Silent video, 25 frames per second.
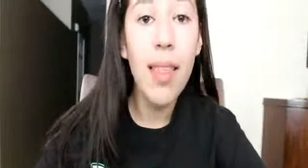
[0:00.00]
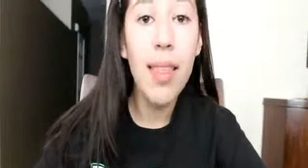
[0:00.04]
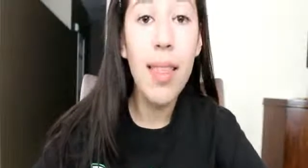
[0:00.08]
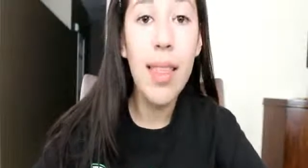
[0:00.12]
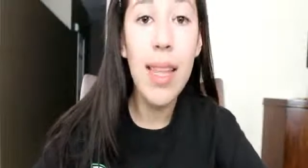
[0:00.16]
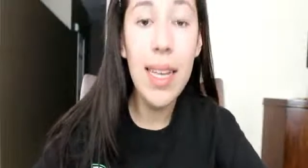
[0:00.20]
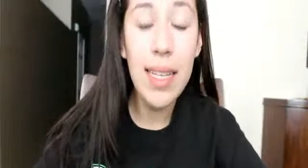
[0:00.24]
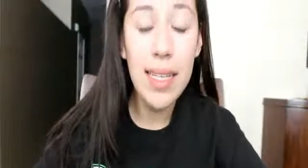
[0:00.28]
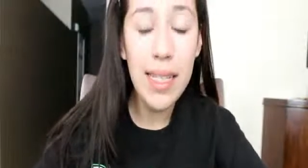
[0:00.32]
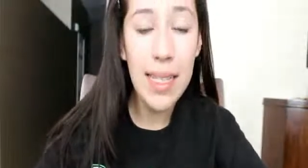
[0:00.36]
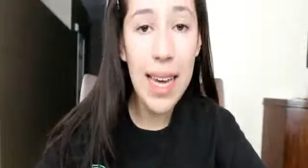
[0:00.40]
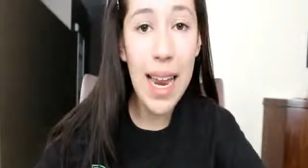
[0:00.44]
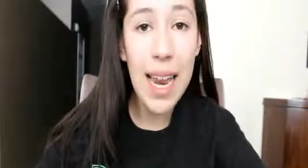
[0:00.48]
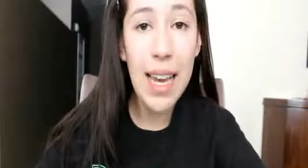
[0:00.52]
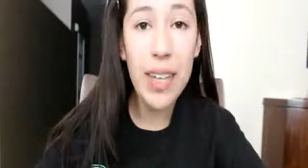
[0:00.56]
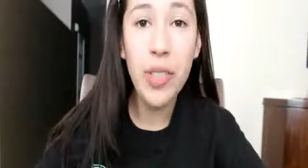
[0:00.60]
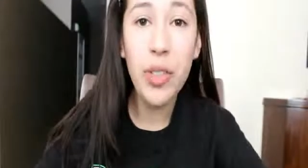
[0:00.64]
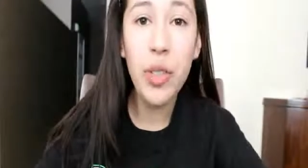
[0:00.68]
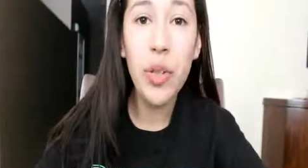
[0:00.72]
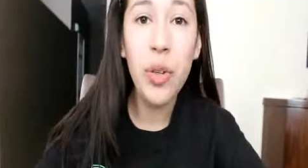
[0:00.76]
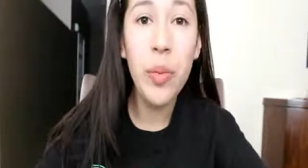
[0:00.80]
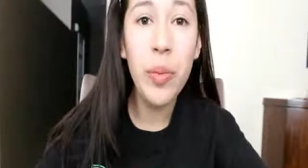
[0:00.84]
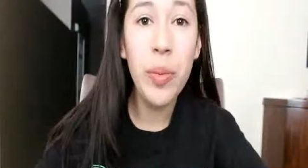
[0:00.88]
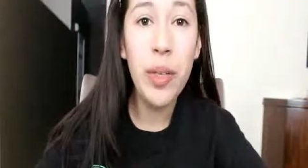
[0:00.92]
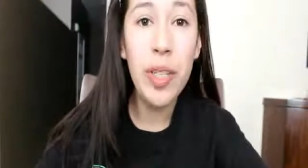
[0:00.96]
These
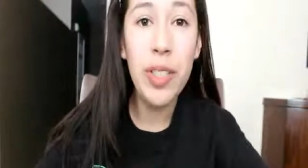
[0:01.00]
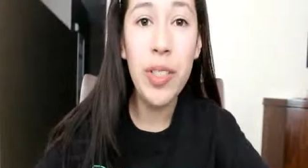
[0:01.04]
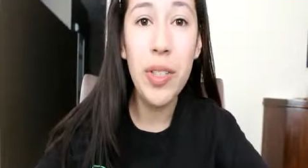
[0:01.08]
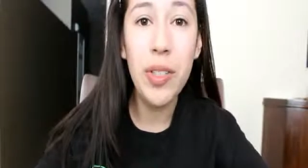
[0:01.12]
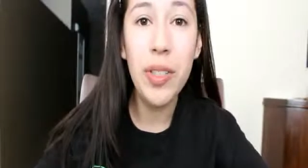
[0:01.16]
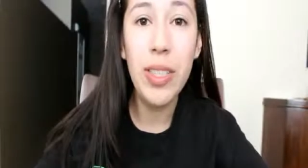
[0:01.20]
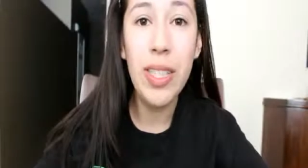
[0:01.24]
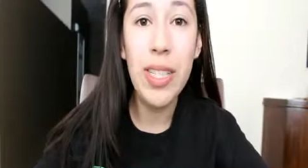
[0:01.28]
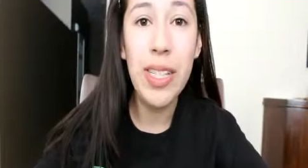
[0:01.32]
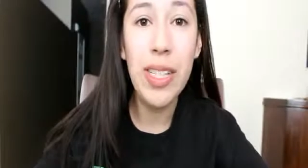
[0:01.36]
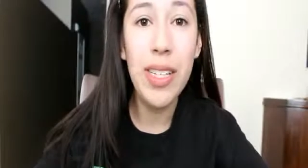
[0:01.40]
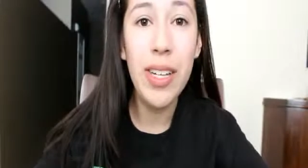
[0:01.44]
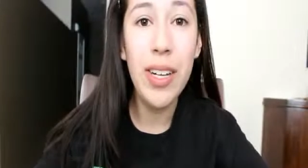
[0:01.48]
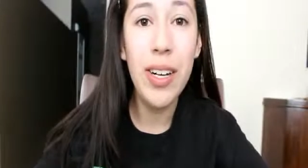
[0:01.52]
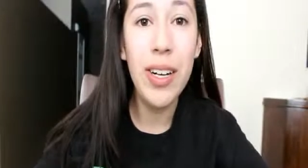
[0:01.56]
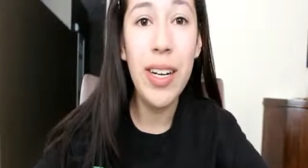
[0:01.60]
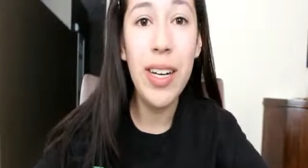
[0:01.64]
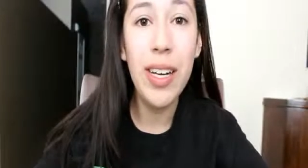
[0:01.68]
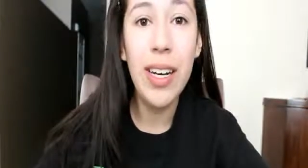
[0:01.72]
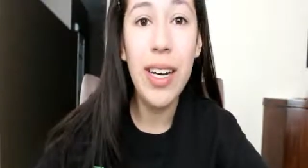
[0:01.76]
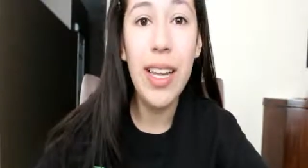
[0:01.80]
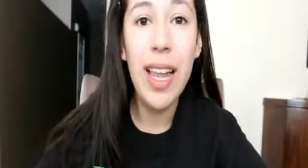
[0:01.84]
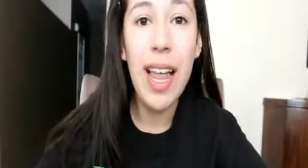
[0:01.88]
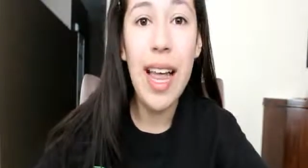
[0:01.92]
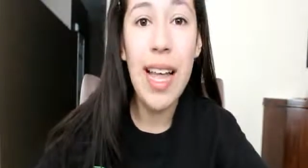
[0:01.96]
natural resources are going
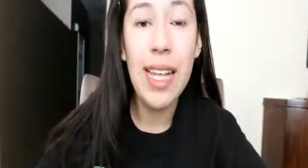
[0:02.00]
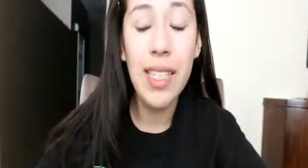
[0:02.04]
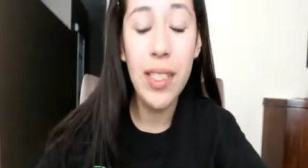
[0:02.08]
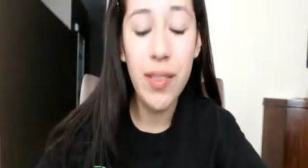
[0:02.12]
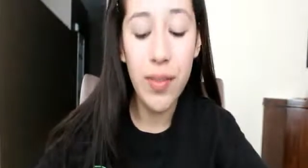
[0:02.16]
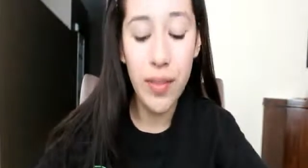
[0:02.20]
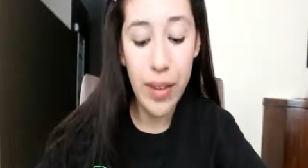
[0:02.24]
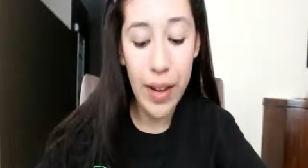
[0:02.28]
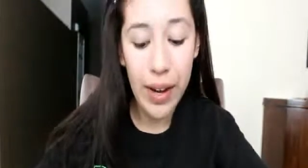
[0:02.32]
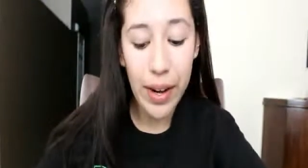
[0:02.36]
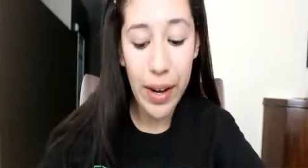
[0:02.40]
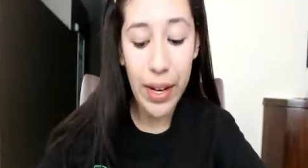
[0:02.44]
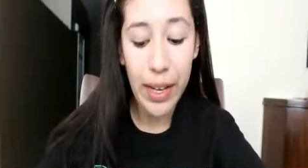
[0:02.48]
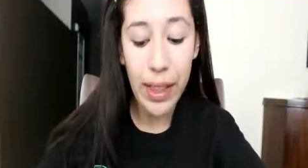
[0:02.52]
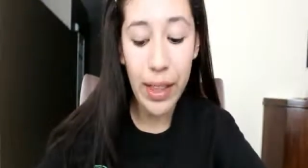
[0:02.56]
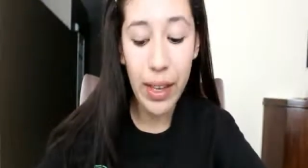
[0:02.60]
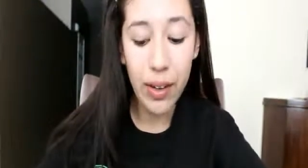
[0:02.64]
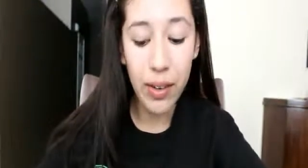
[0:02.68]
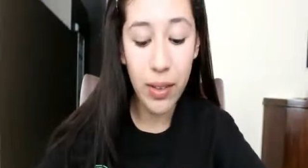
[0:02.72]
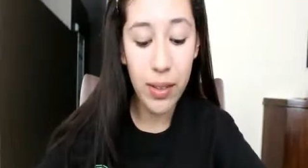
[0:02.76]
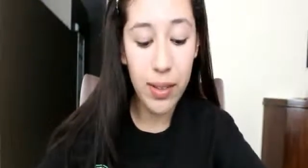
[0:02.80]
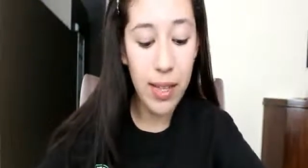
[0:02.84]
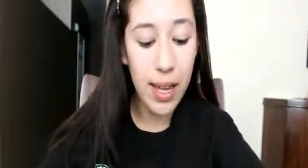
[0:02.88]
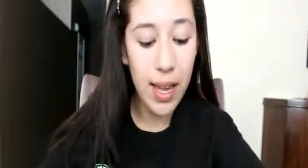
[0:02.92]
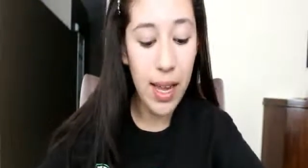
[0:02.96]
to last very
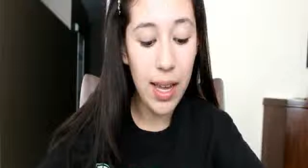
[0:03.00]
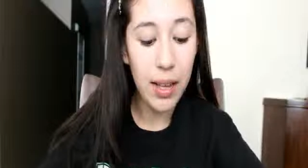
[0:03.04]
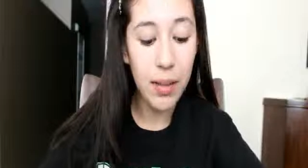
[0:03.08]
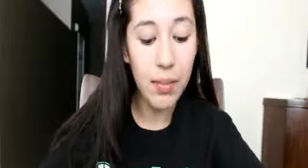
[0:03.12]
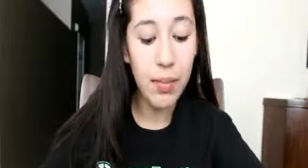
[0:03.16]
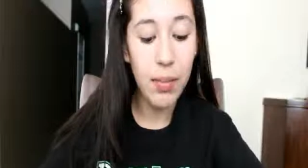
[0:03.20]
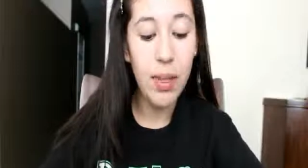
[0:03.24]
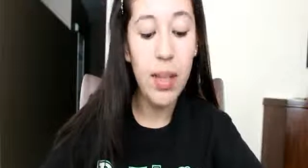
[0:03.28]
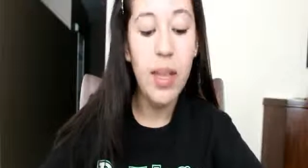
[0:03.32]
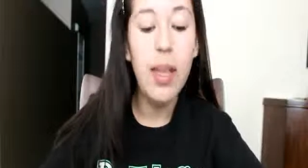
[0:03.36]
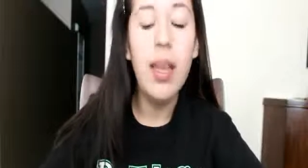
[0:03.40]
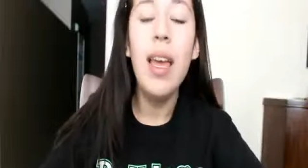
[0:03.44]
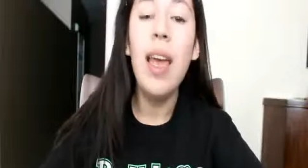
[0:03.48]
little time,